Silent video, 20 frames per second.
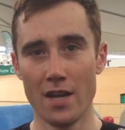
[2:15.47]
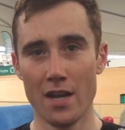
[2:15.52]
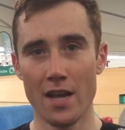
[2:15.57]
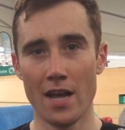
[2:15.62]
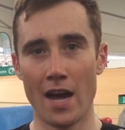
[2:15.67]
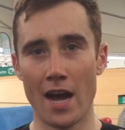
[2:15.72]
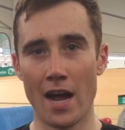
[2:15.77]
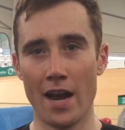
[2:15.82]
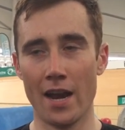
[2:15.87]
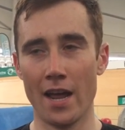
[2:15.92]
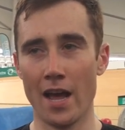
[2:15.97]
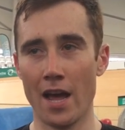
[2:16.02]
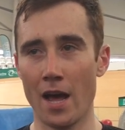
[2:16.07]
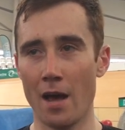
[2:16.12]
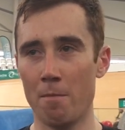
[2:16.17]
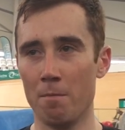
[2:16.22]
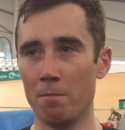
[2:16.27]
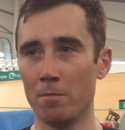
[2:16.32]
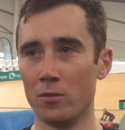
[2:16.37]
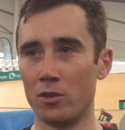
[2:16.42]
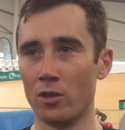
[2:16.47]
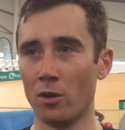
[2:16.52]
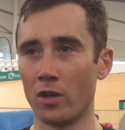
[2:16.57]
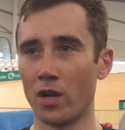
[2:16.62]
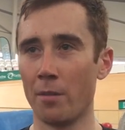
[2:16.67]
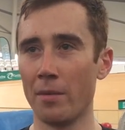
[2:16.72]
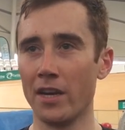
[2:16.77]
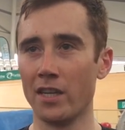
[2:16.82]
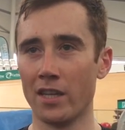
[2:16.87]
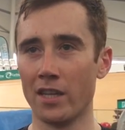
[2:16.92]
Yeah. And um, so
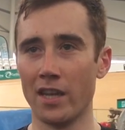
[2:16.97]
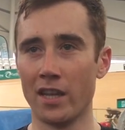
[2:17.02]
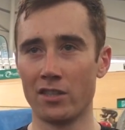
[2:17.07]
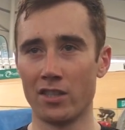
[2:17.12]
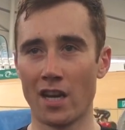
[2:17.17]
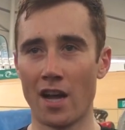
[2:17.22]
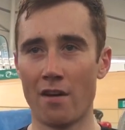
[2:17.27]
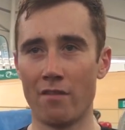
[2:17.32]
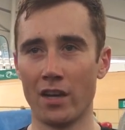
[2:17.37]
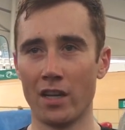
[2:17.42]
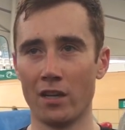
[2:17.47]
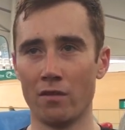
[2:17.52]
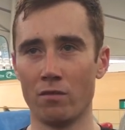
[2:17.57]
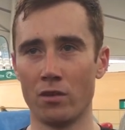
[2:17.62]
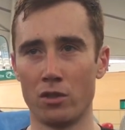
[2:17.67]
coming into this and having